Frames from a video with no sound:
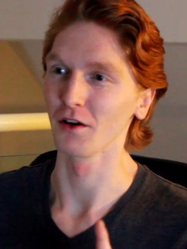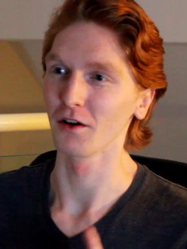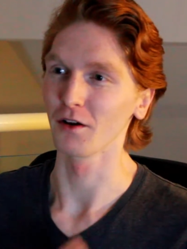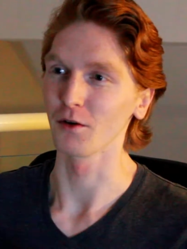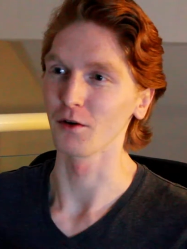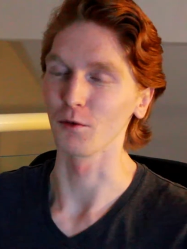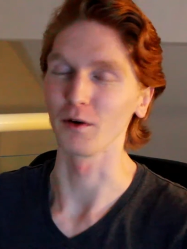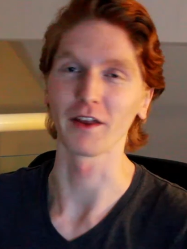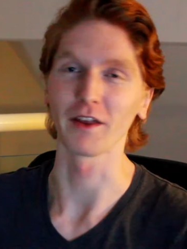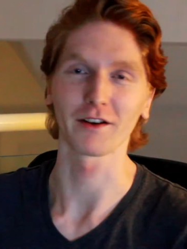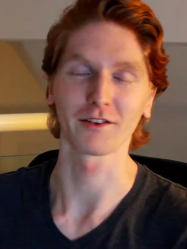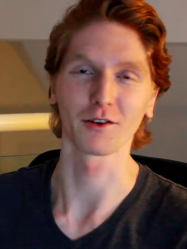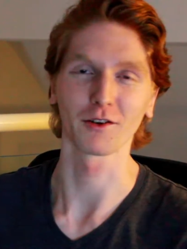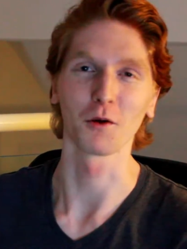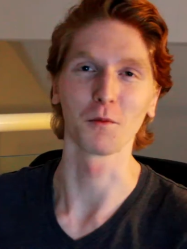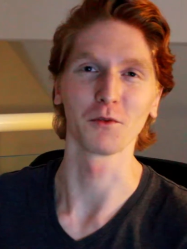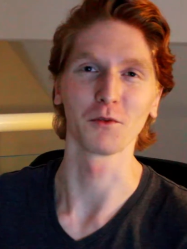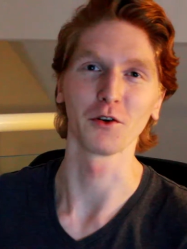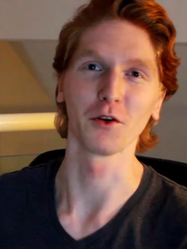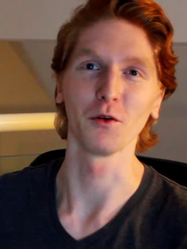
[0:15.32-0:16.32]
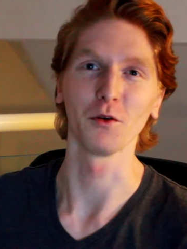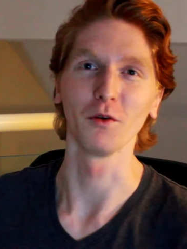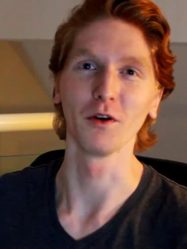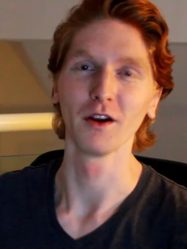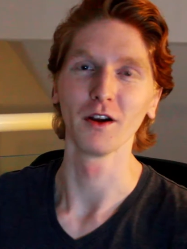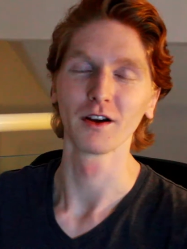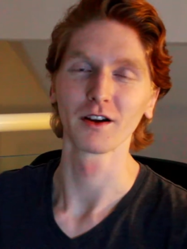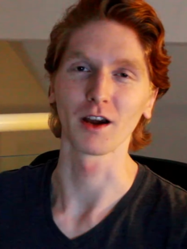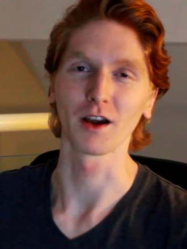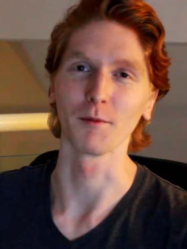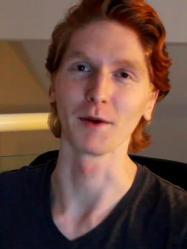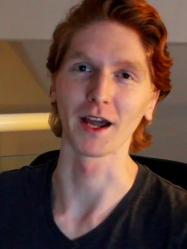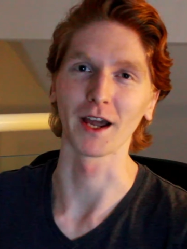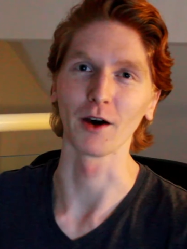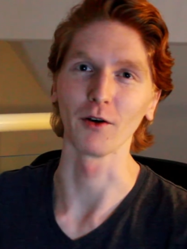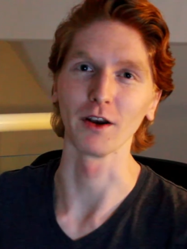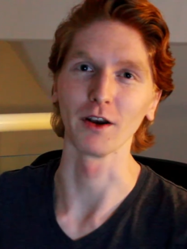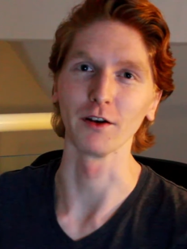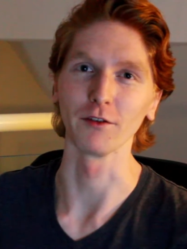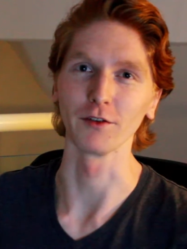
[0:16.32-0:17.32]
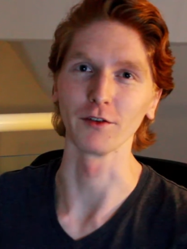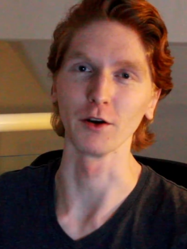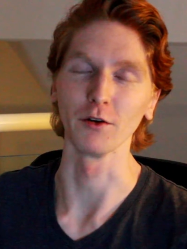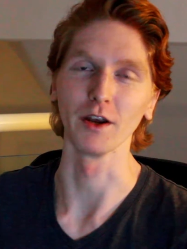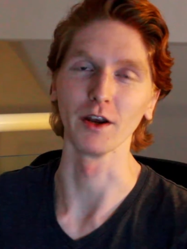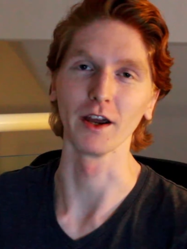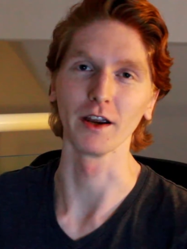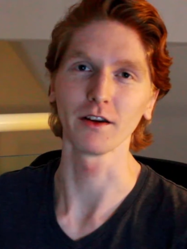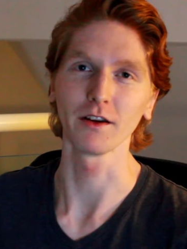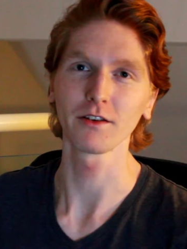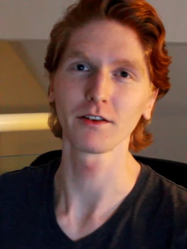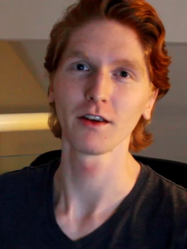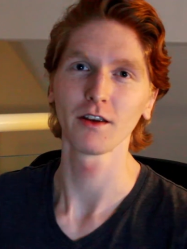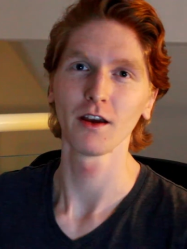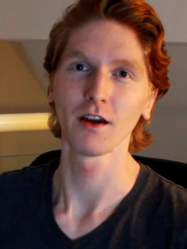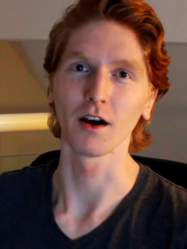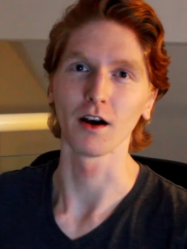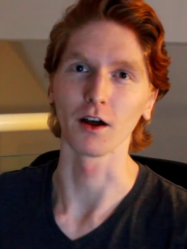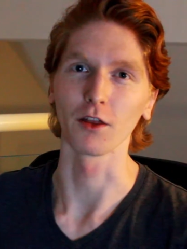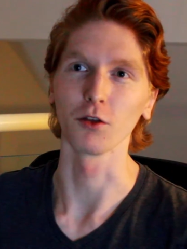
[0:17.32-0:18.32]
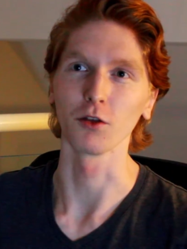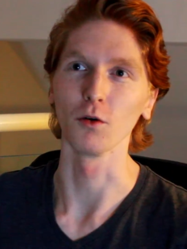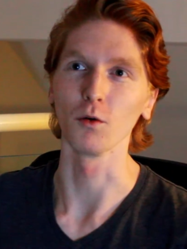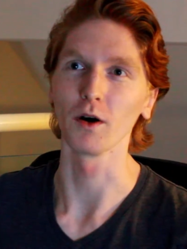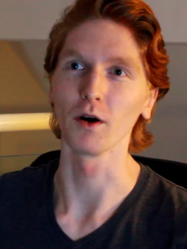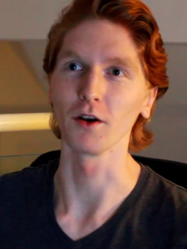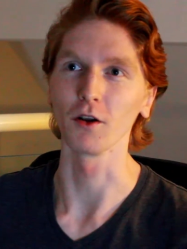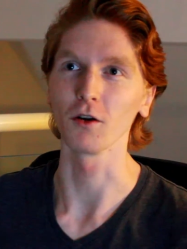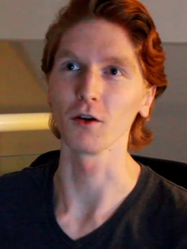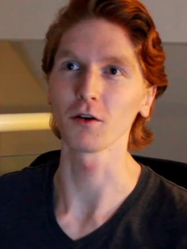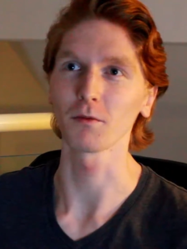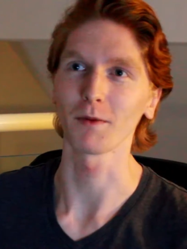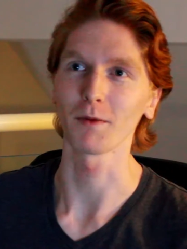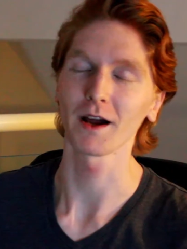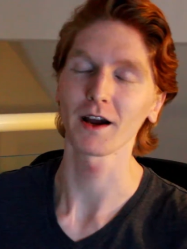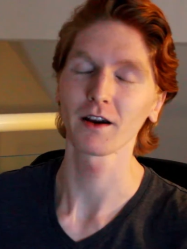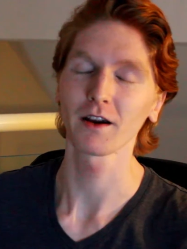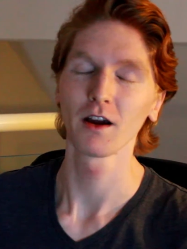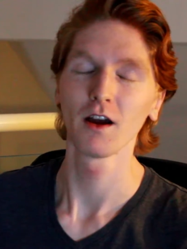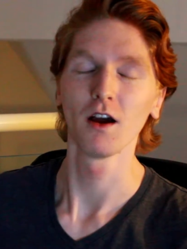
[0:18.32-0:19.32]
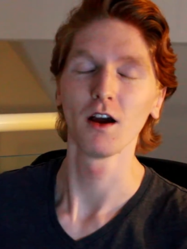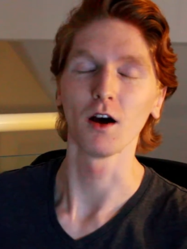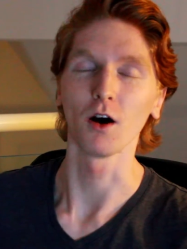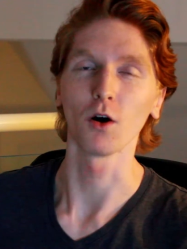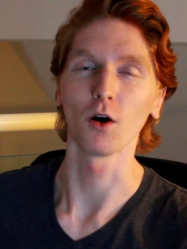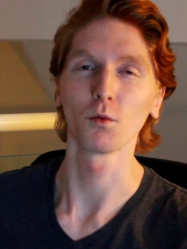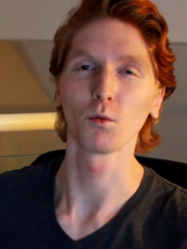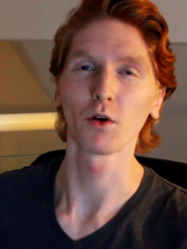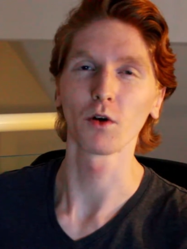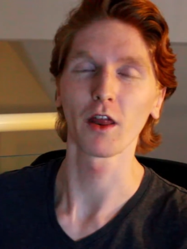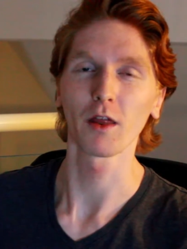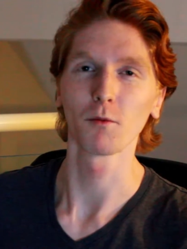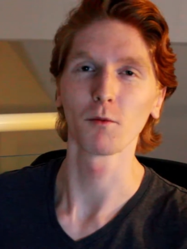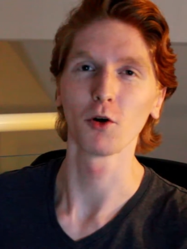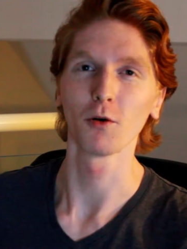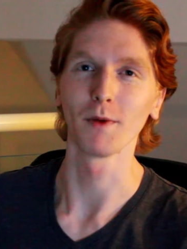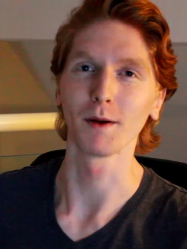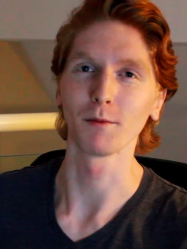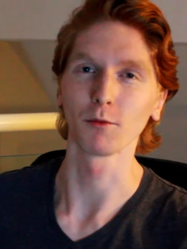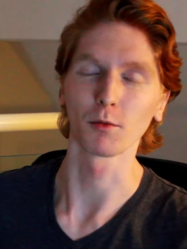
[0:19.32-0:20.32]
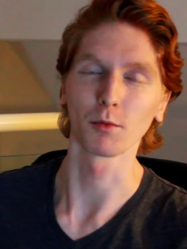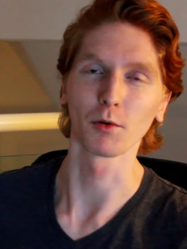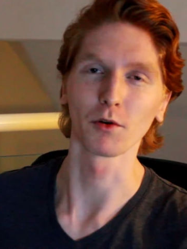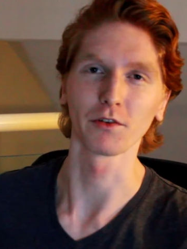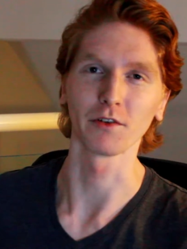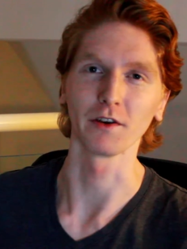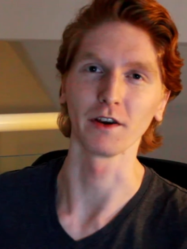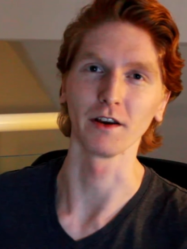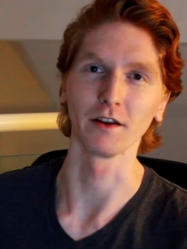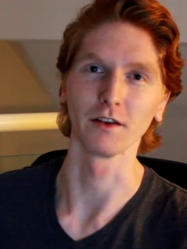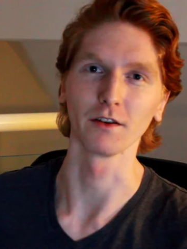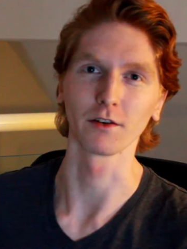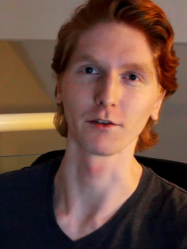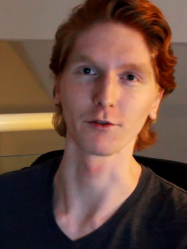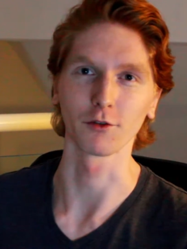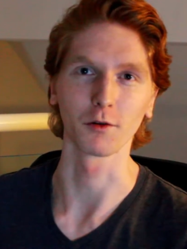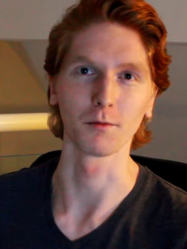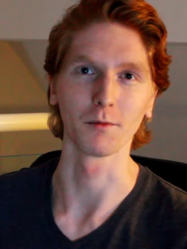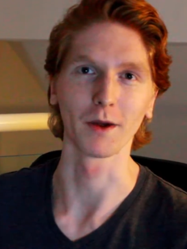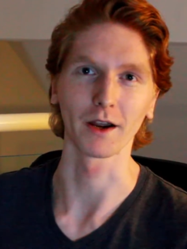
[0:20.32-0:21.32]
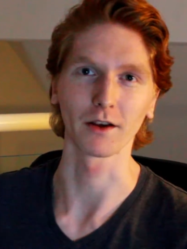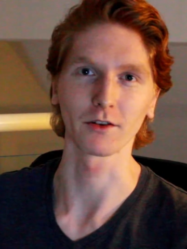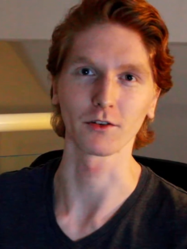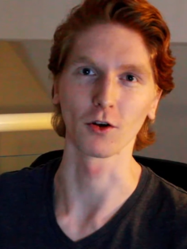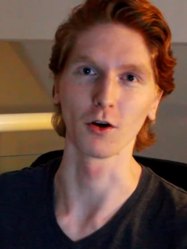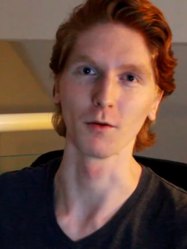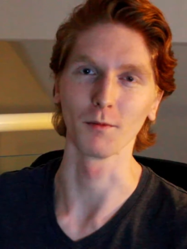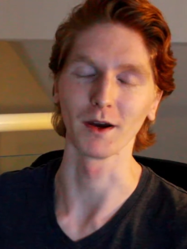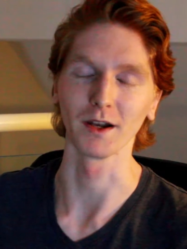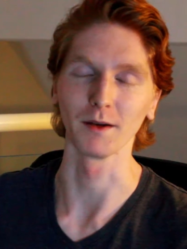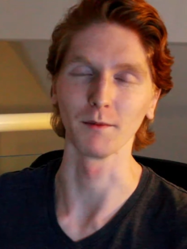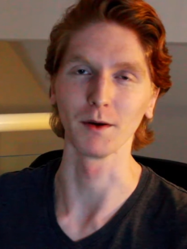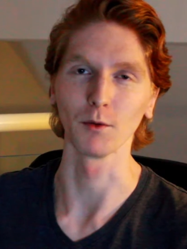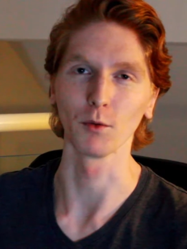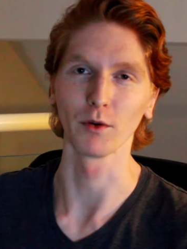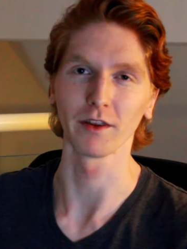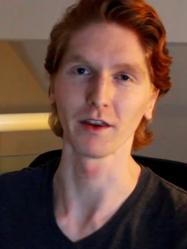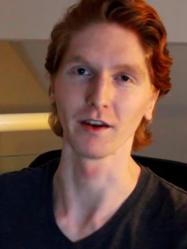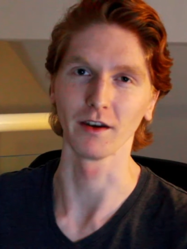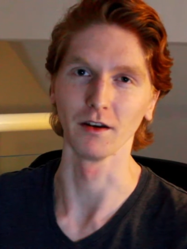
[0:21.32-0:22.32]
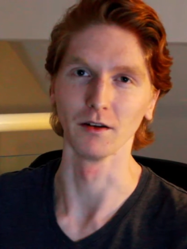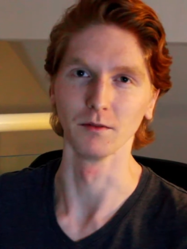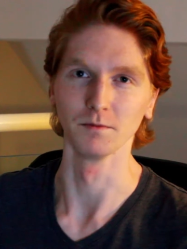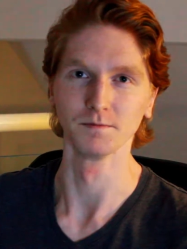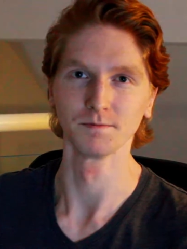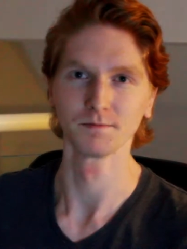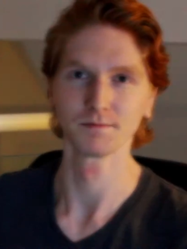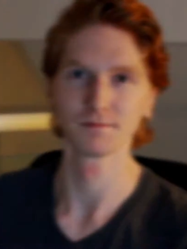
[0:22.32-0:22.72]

with XCOM 2 coming out in a few days, I thought why not look back on one of the more memorable scenes from XCOM Enemy Within.